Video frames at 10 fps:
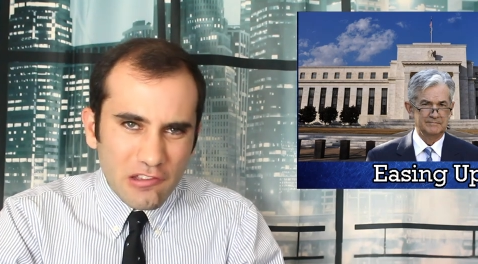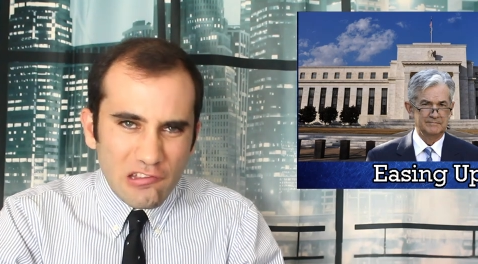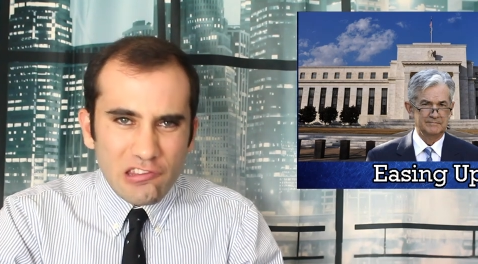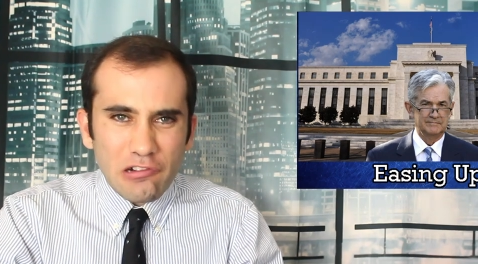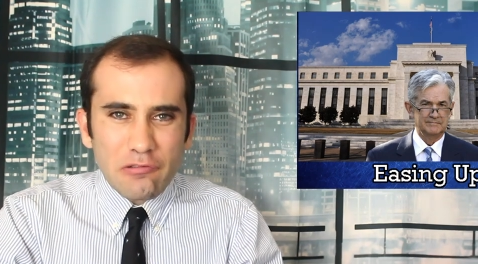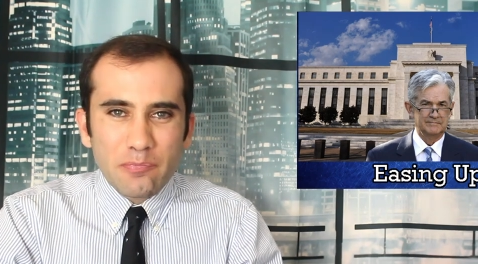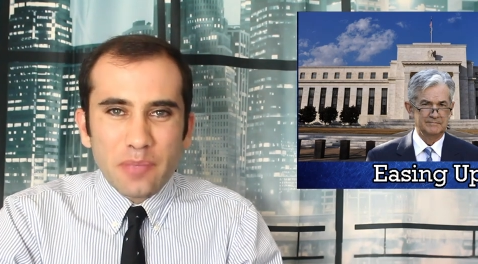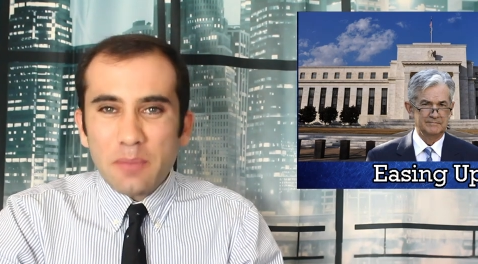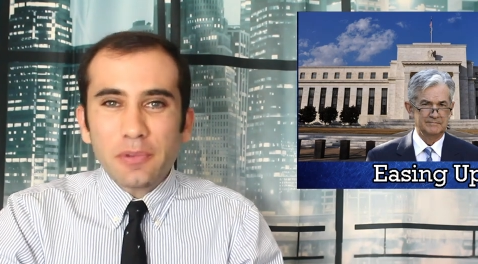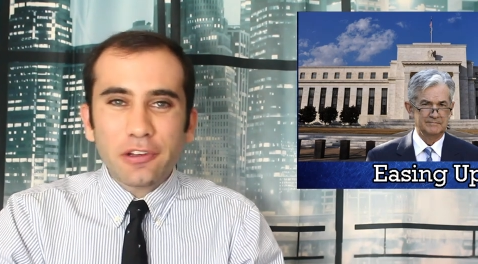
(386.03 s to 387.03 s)
Speaker 1: So,
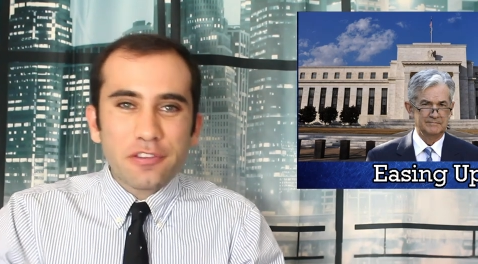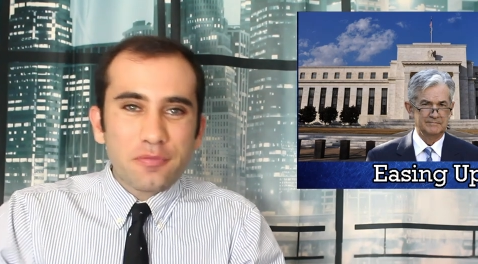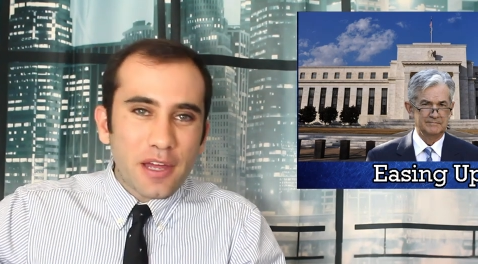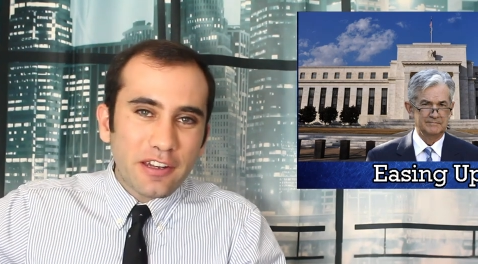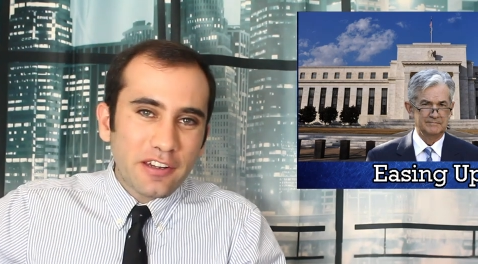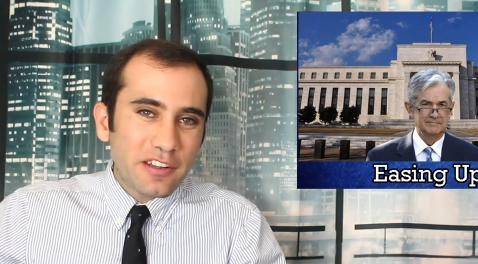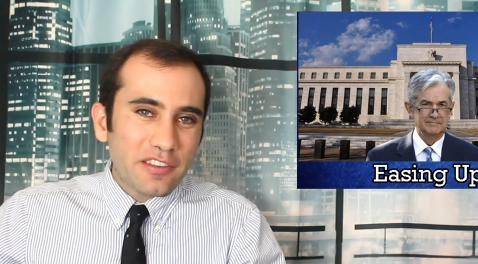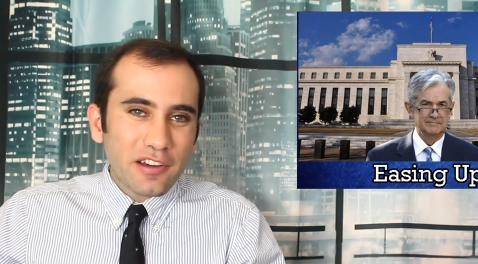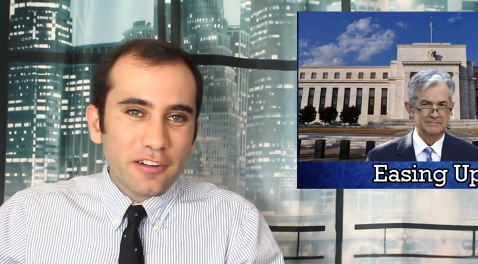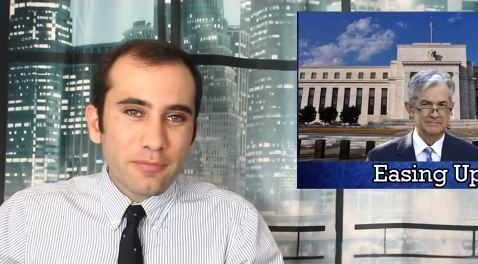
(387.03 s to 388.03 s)
people are spending a
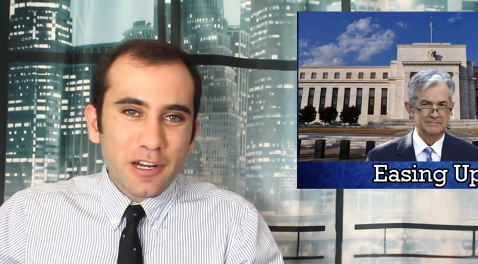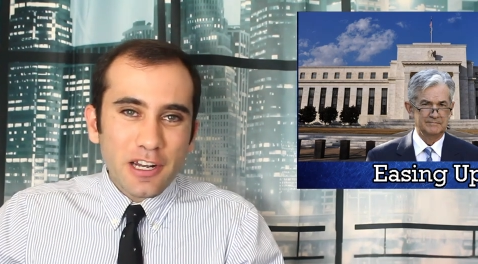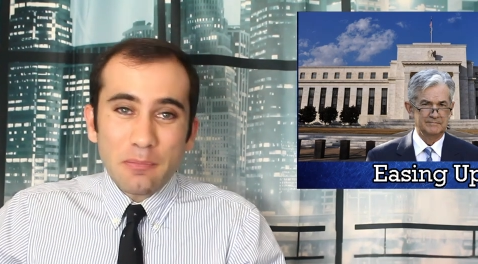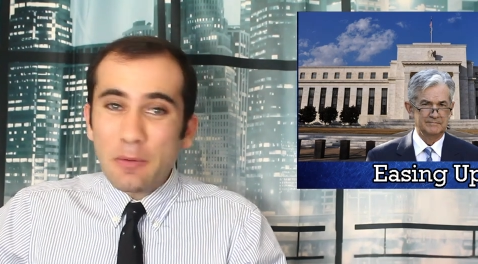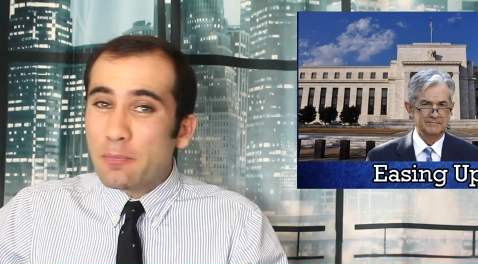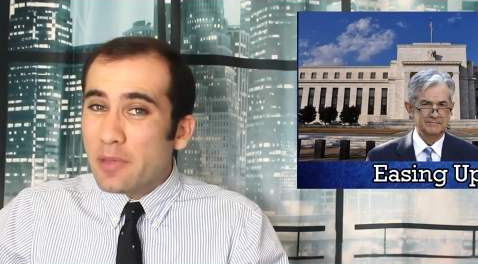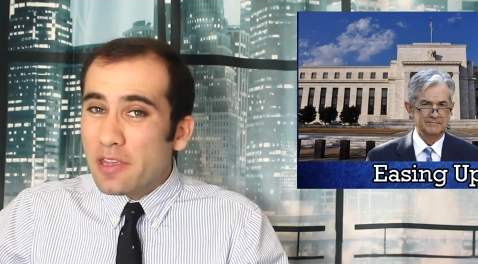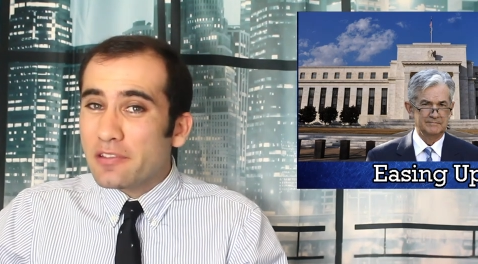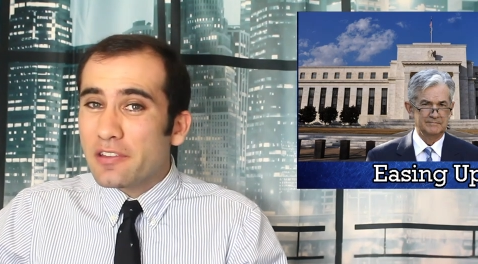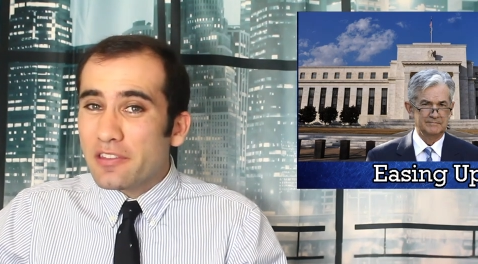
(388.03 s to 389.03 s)
ton of money, but
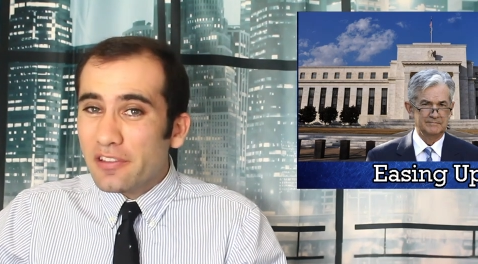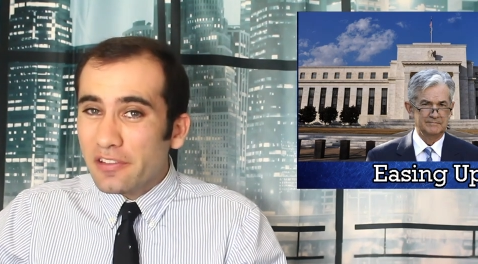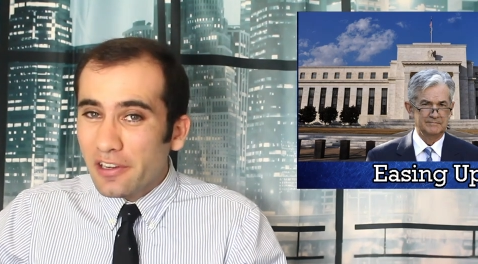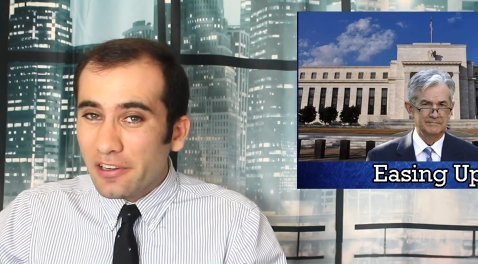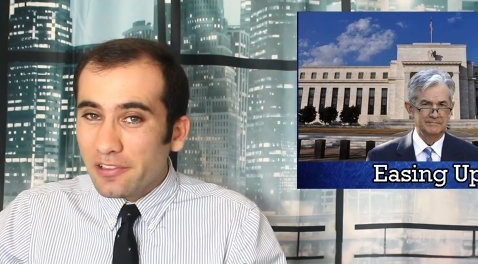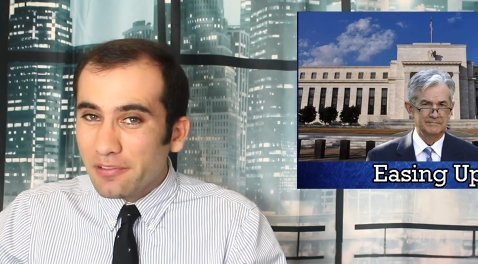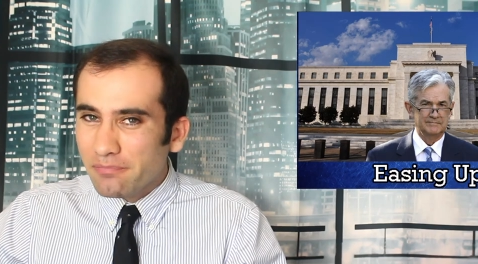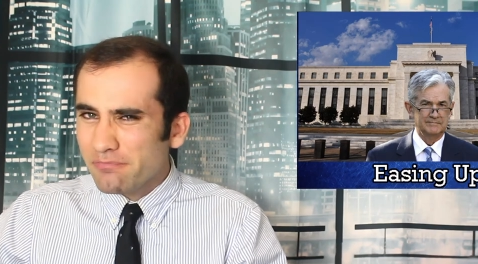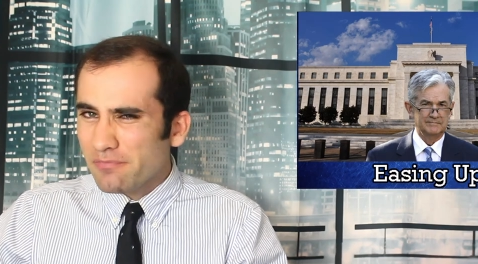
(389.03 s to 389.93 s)
businesses aren't.